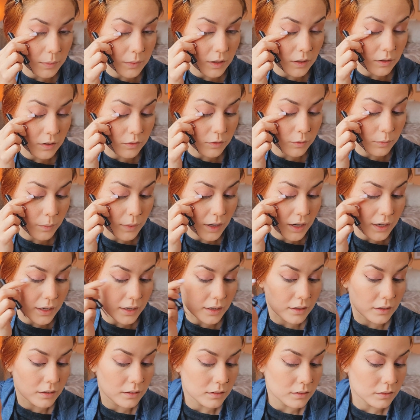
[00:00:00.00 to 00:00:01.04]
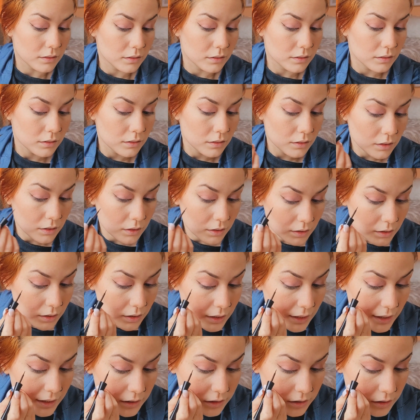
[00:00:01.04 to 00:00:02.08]
of my
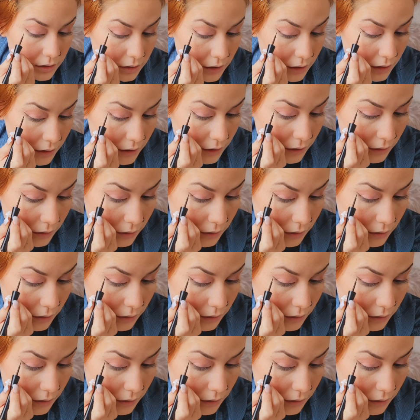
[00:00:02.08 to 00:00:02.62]
lash line.